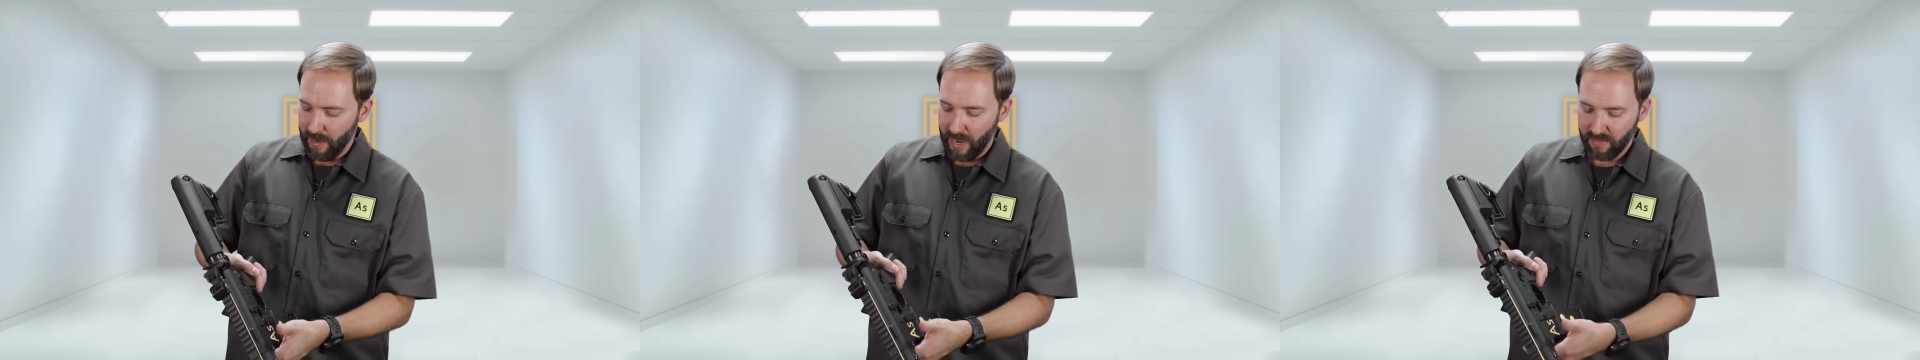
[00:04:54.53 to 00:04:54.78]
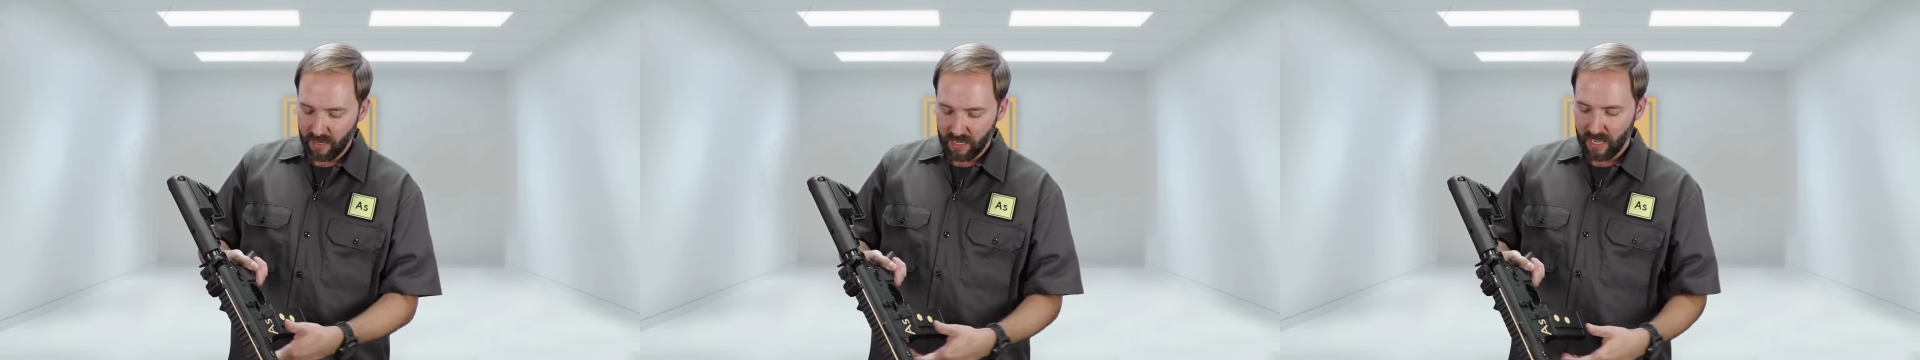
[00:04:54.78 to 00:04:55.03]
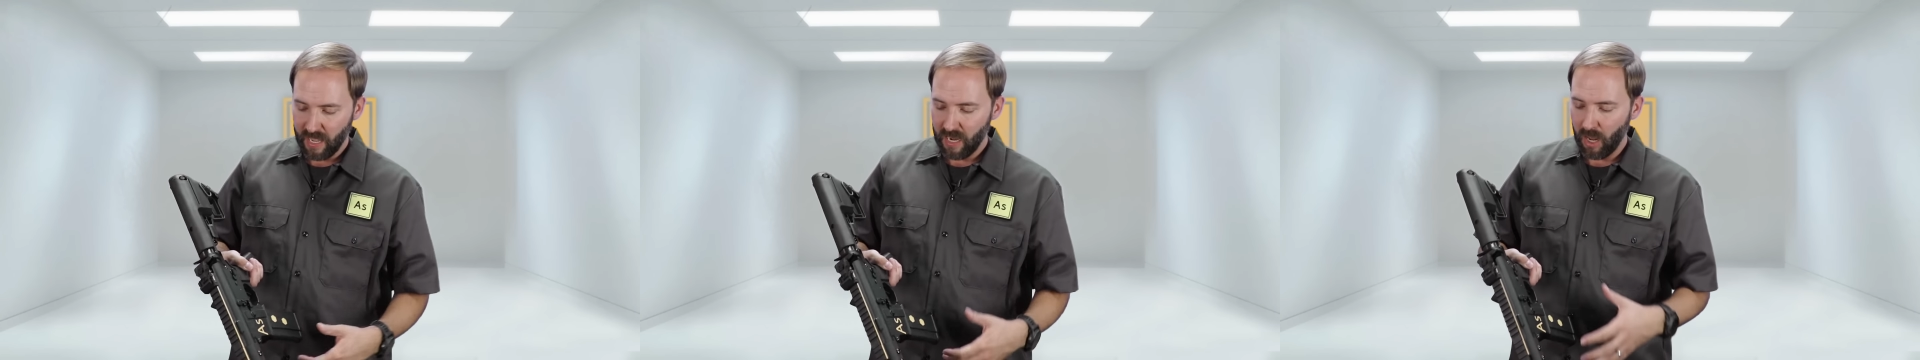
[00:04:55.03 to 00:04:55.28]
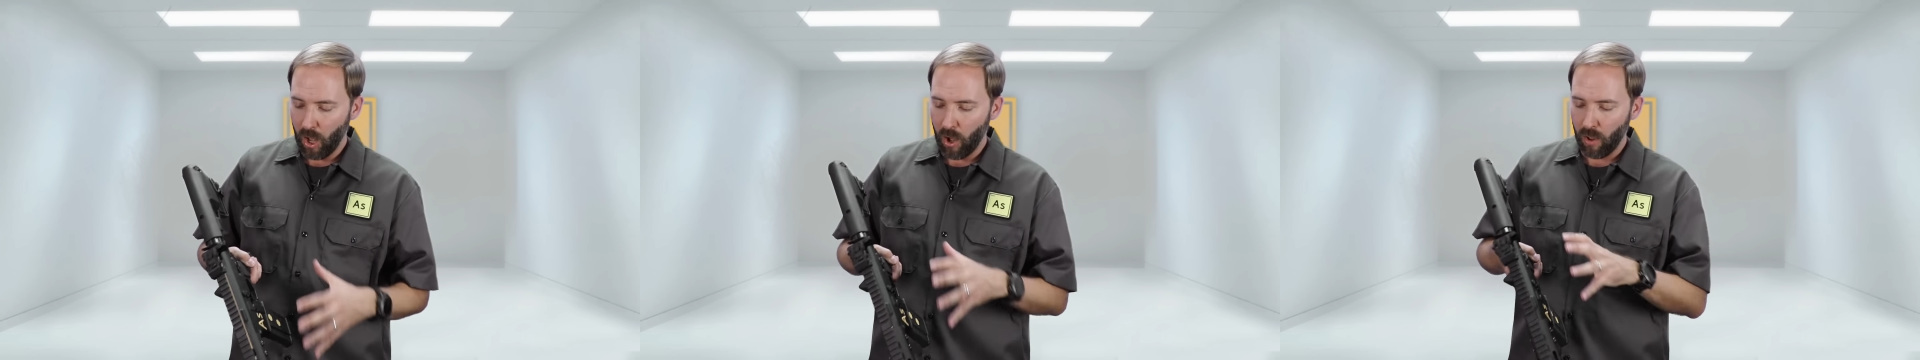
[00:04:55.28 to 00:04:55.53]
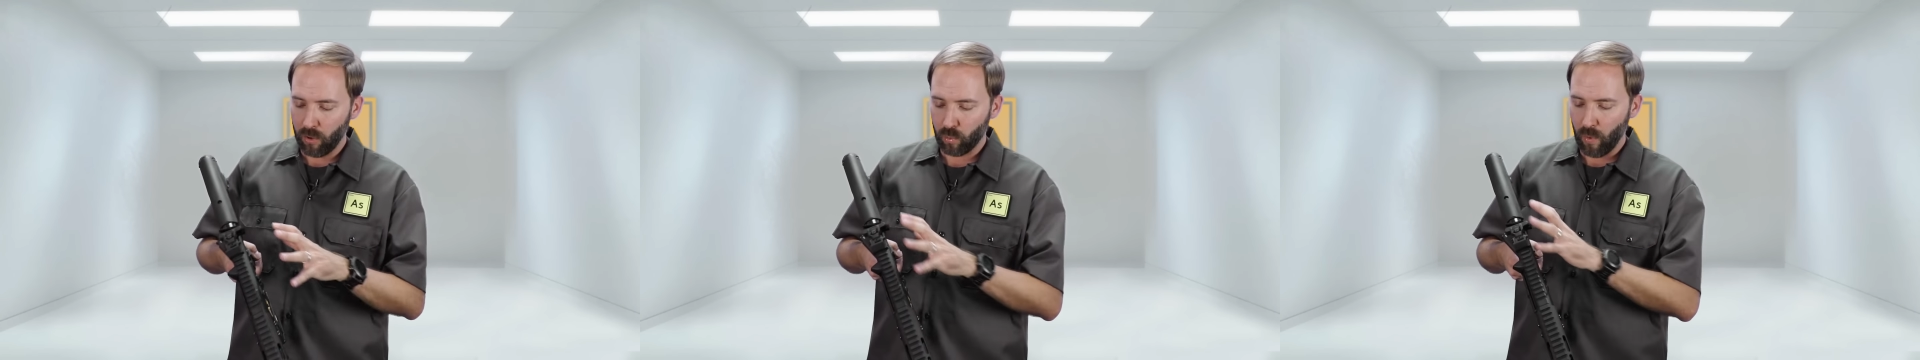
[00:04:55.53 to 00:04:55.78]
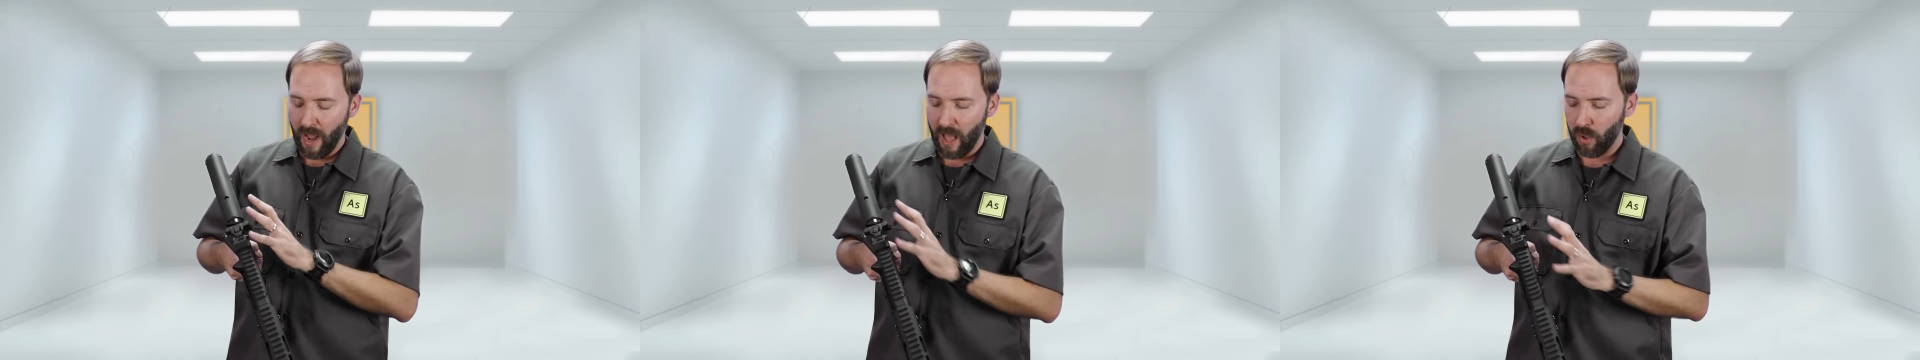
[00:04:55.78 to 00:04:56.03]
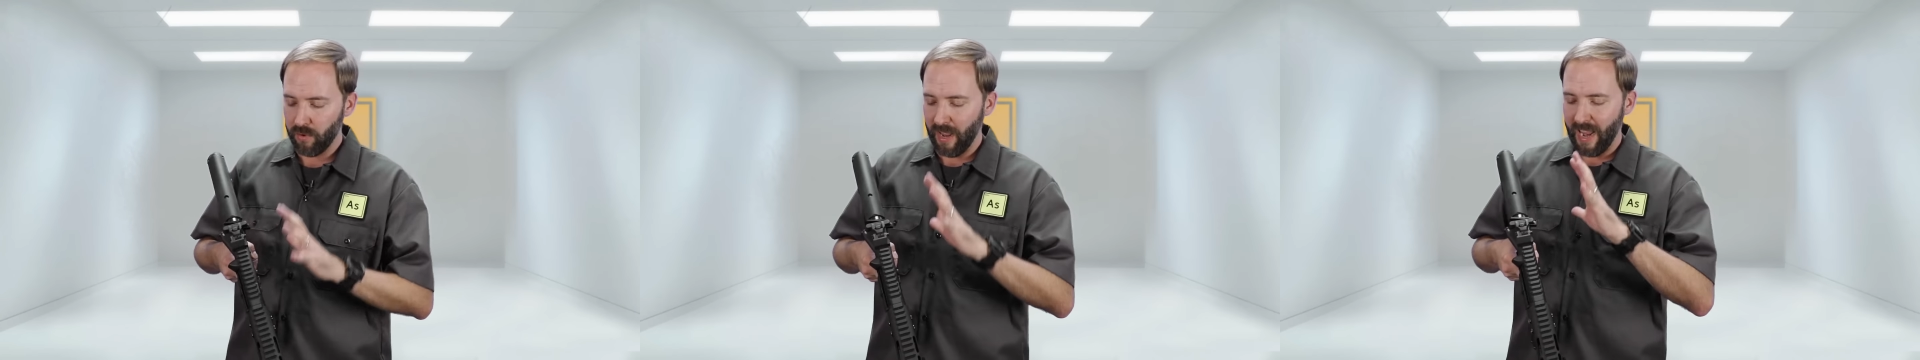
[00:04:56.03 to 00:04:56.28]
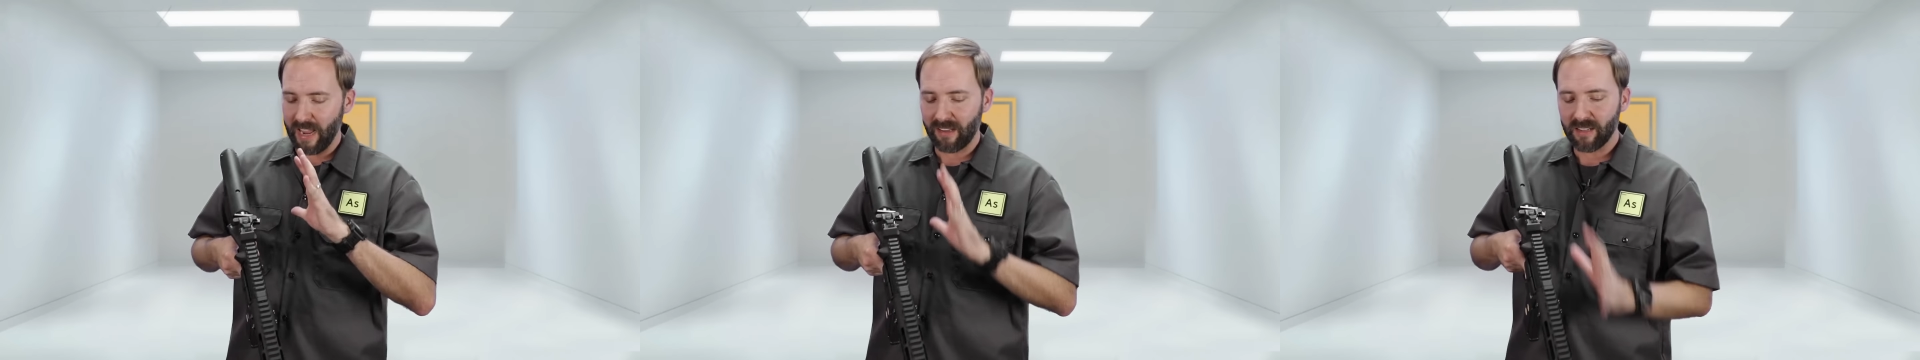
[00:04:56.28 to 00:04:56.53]
And then again, all around
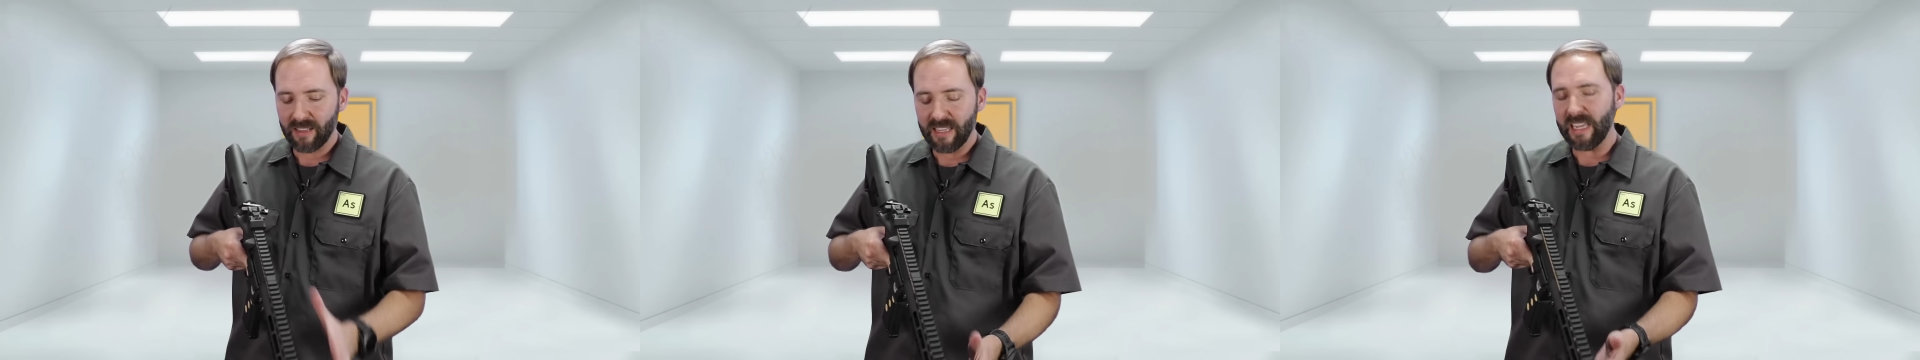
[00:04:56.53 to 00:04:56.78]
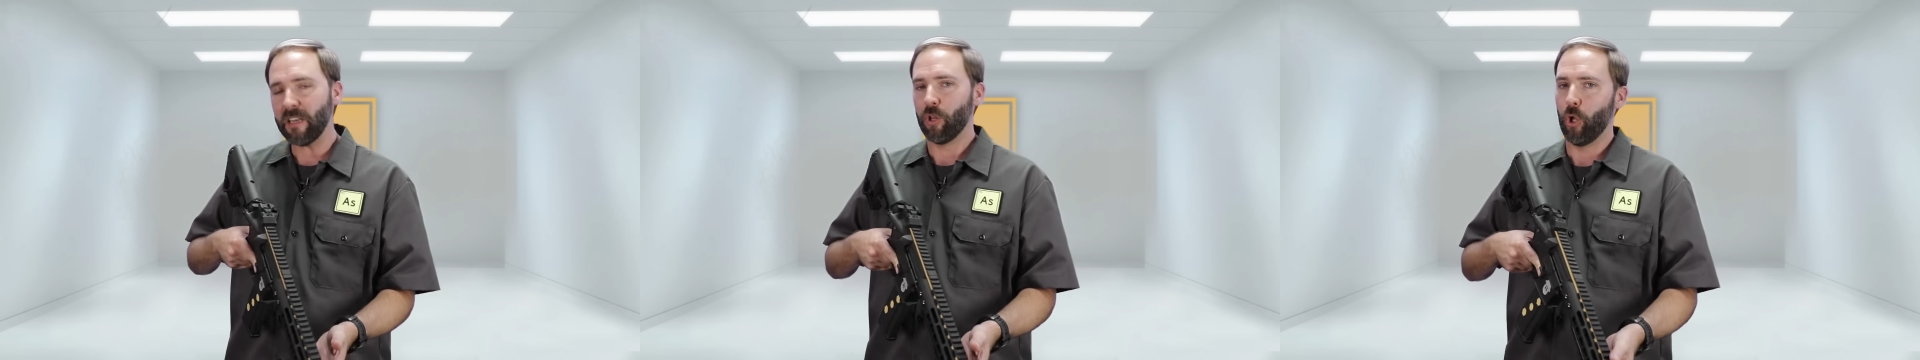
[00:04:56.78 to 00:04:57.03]
a clean